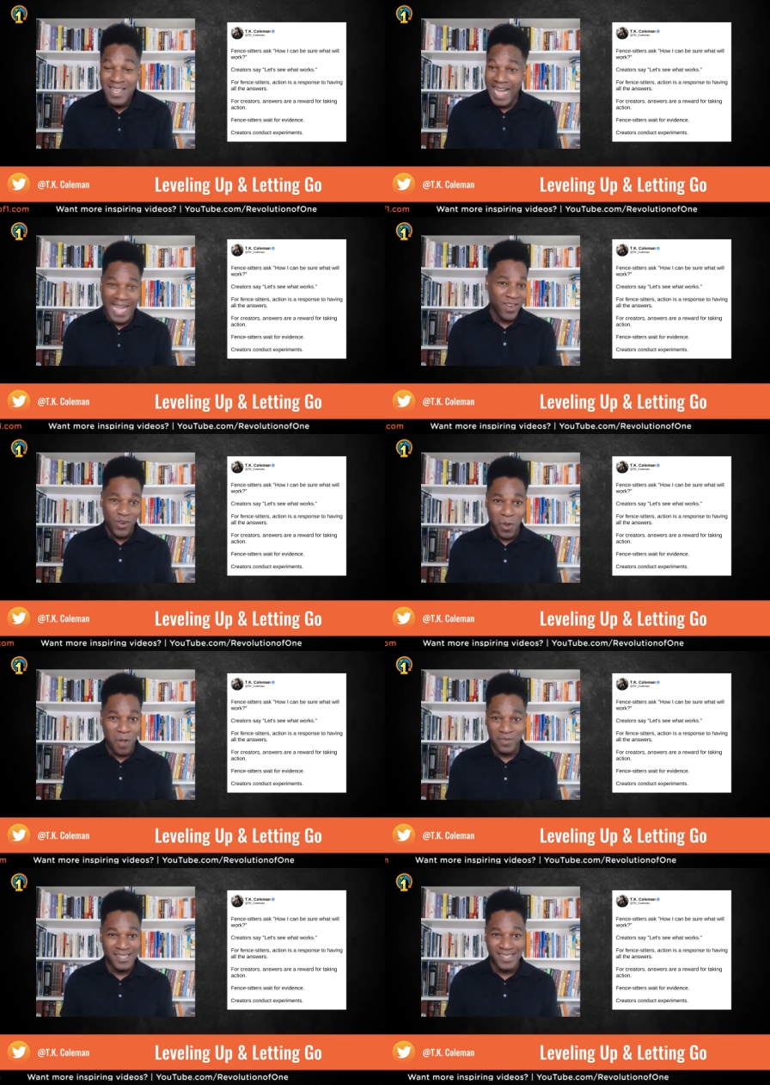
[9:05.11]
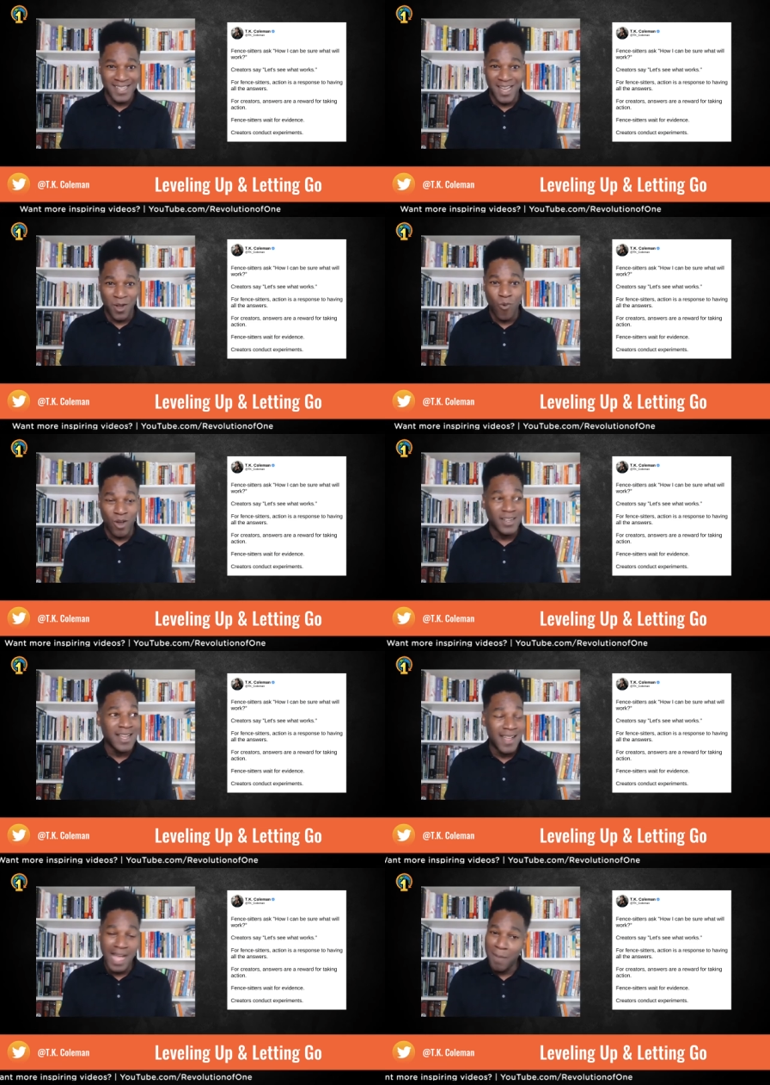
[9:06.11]
I don't know if this is going to work.
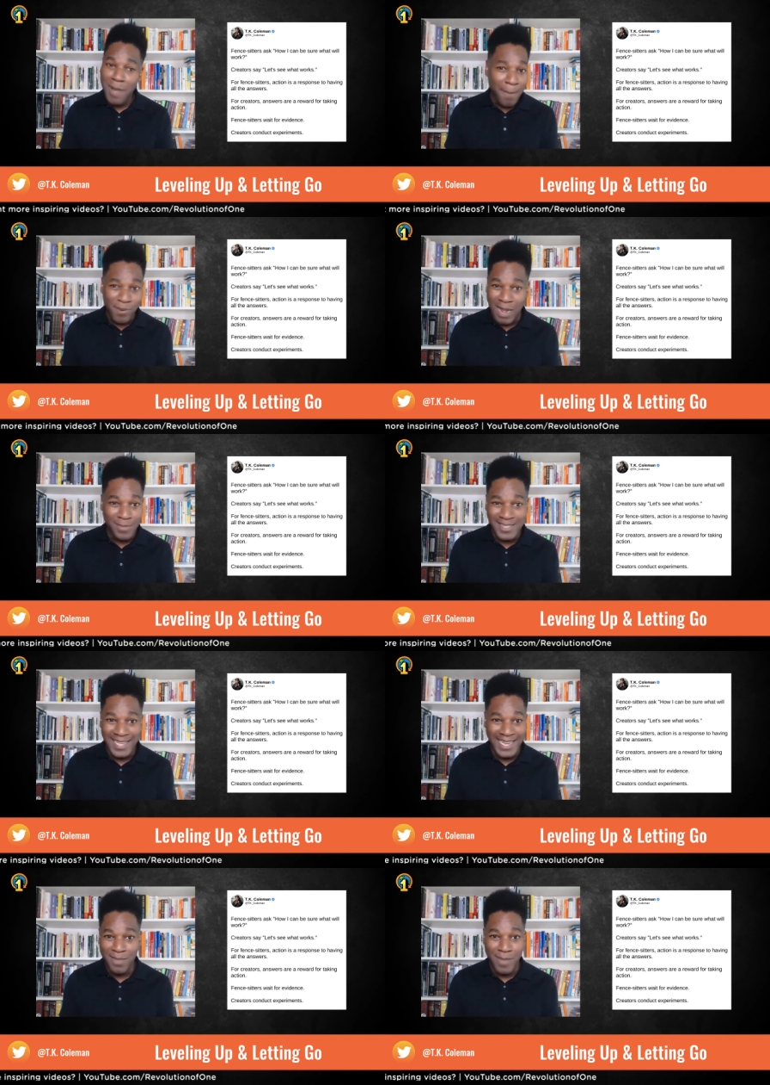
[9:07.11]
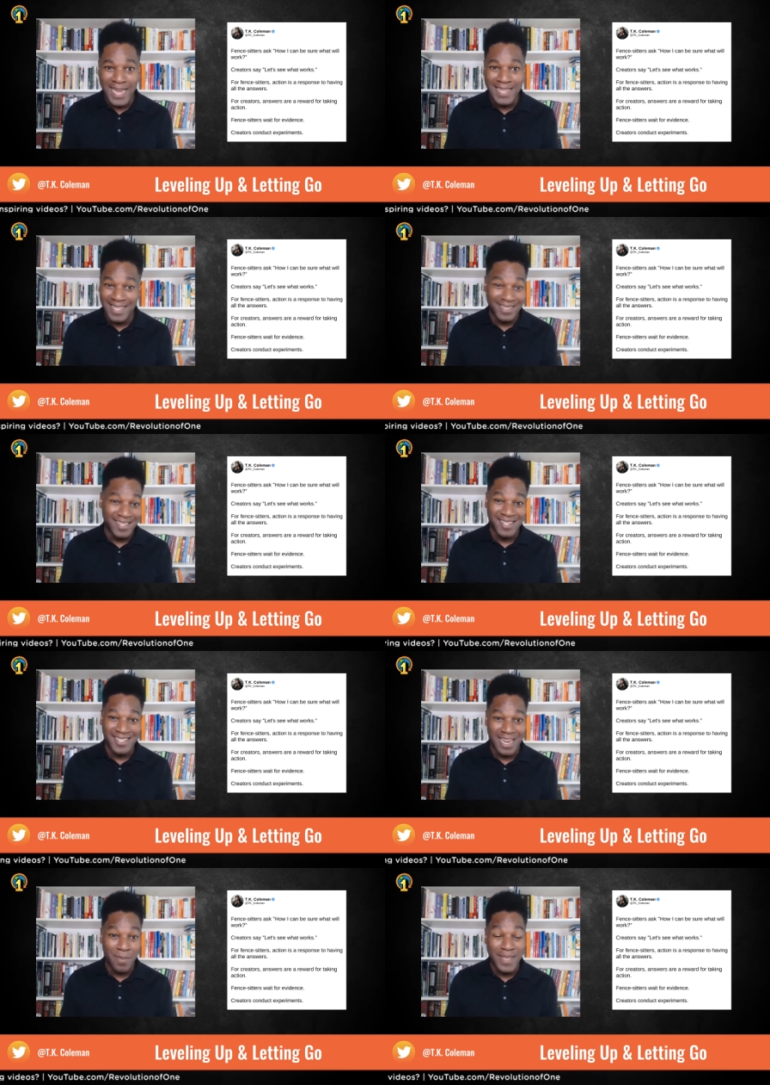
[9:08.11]
I'm not promising anybody that this is
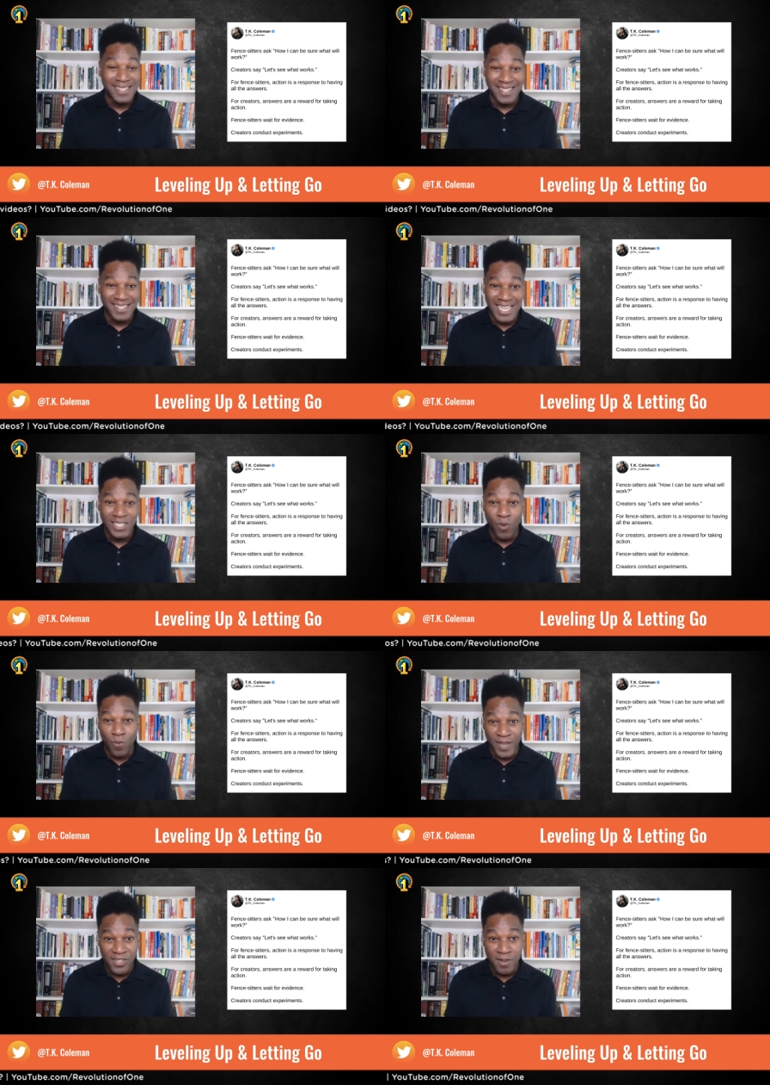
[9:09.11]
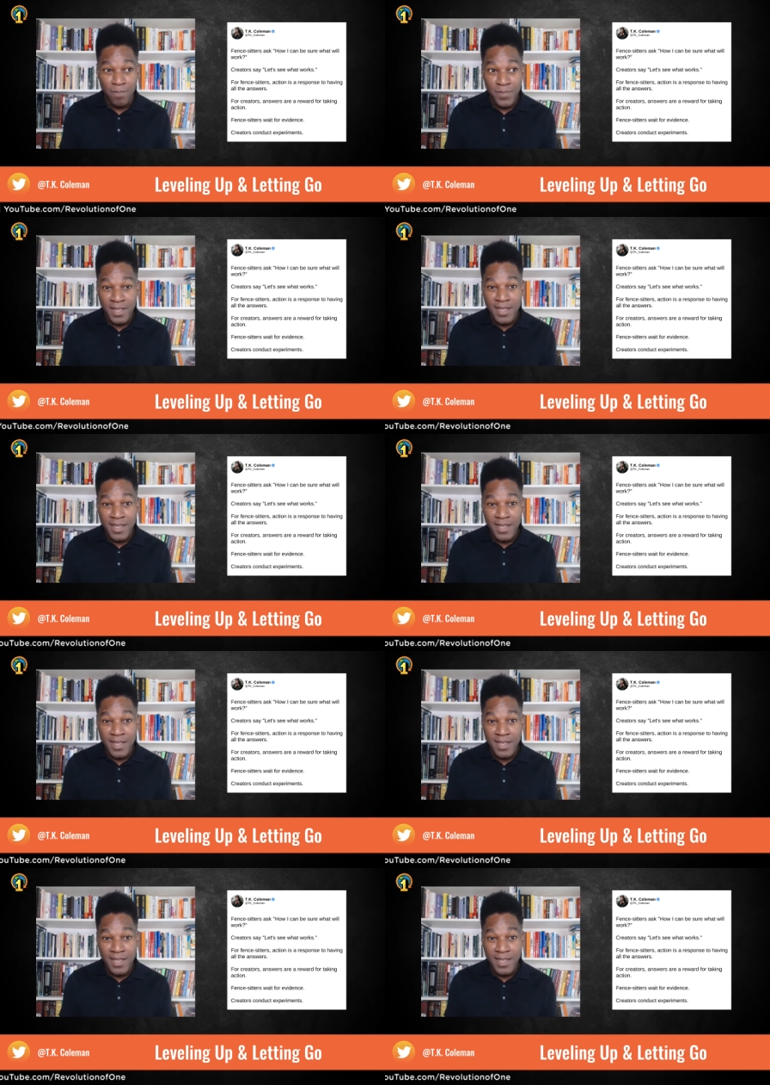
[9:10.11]
going to be a successful venture.